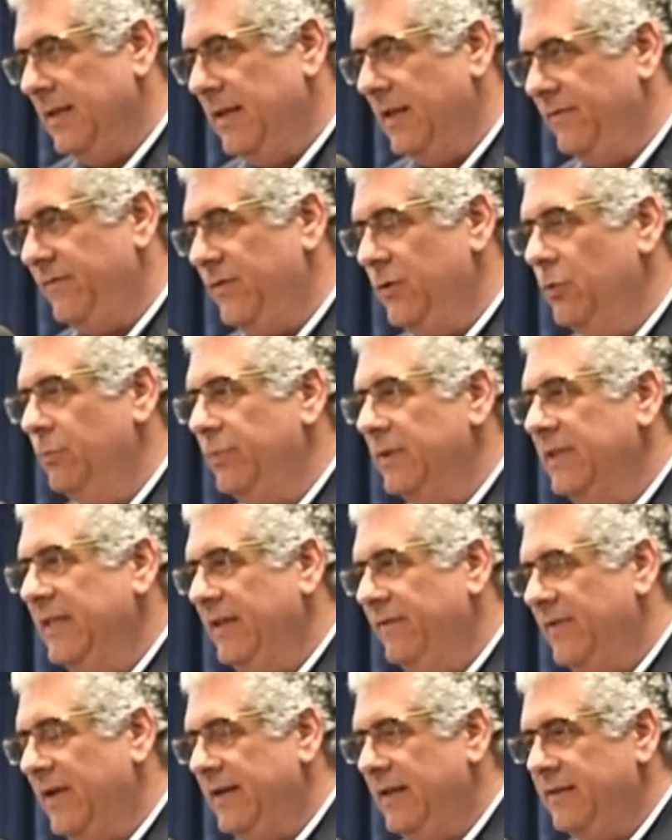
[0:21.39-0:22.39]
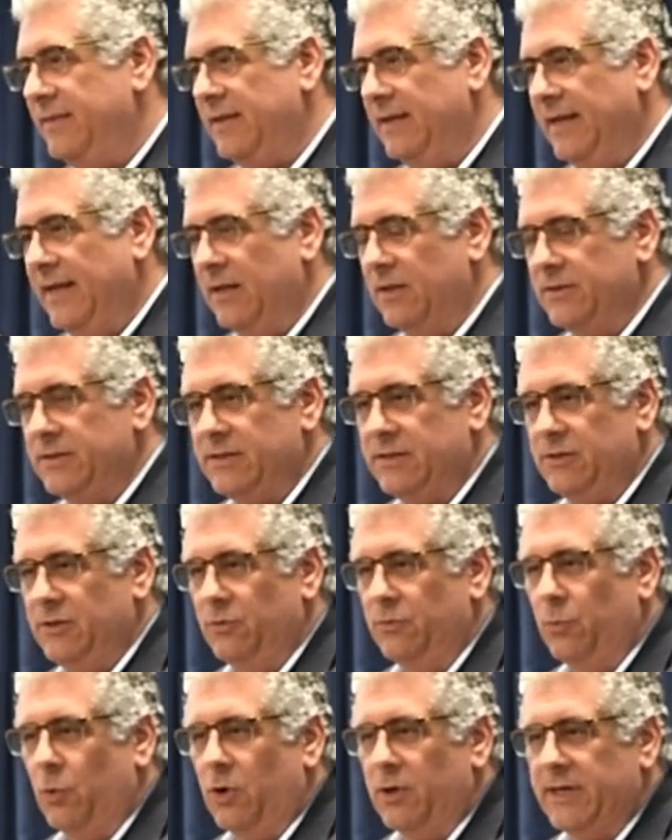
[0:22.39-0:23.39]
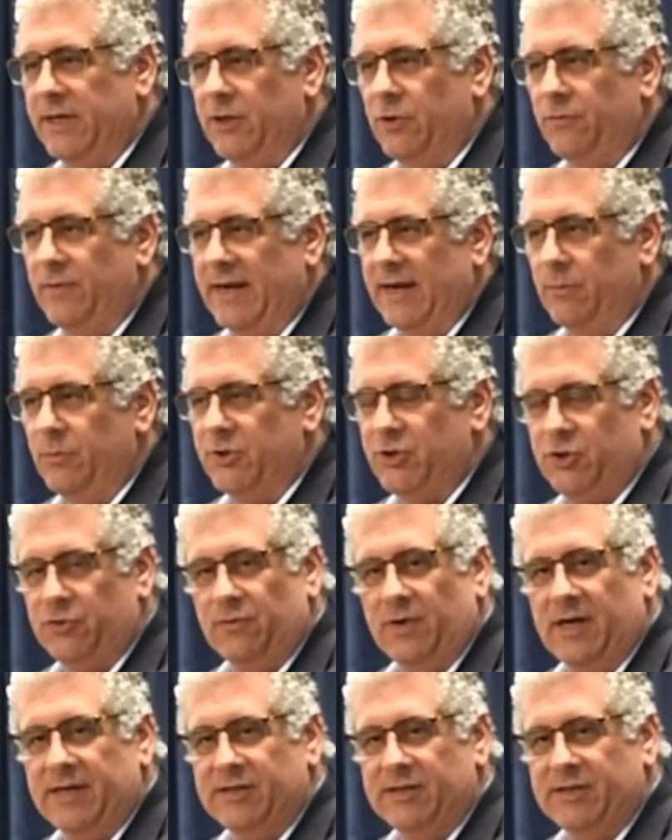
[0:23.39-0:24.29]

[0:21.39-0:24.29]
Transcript: If you believe anything else, you're walking around with your